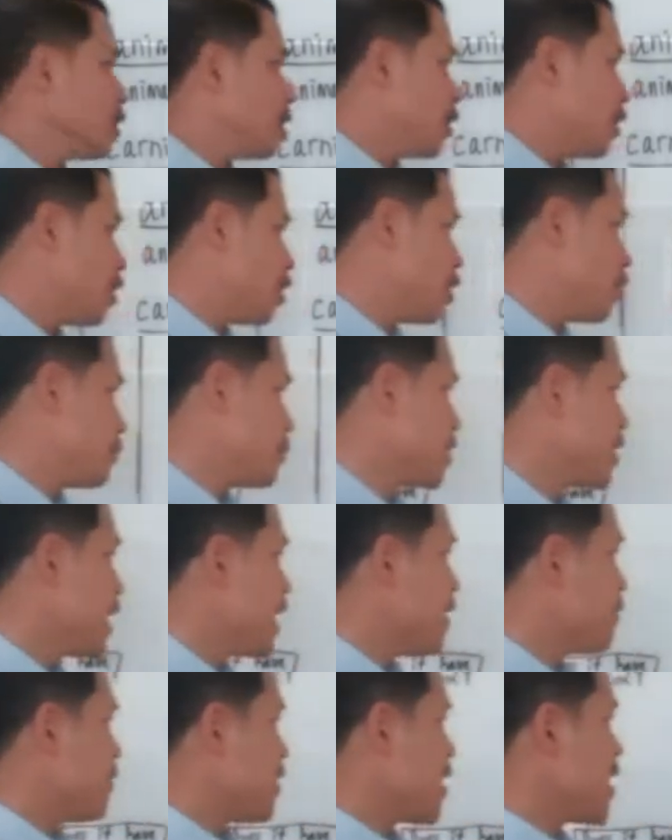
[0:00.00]
you
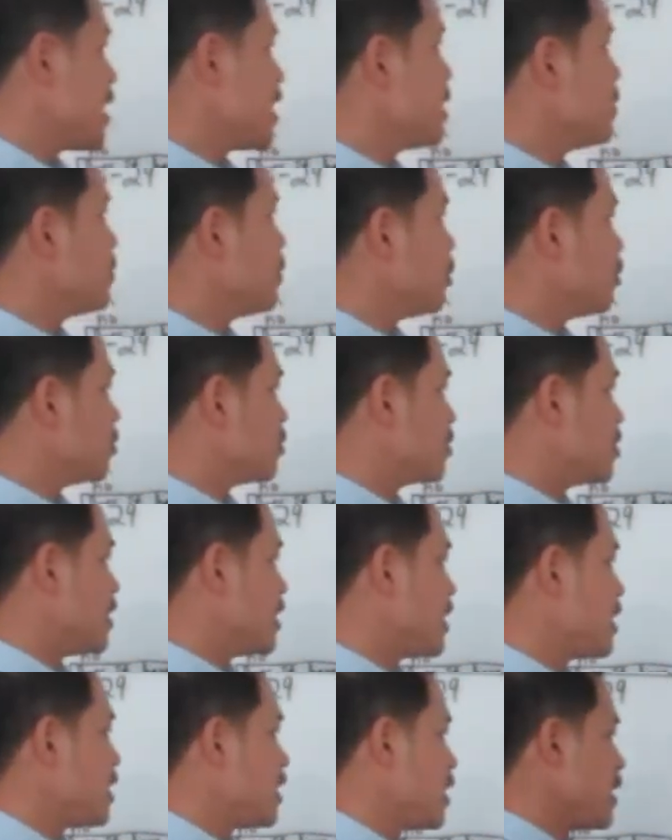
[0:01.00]
have animals
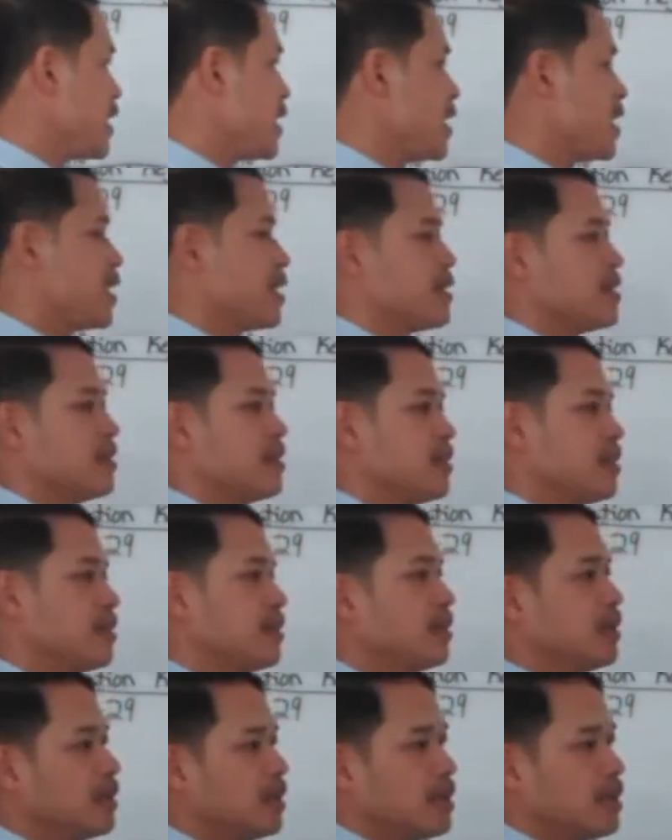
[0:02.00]
there, and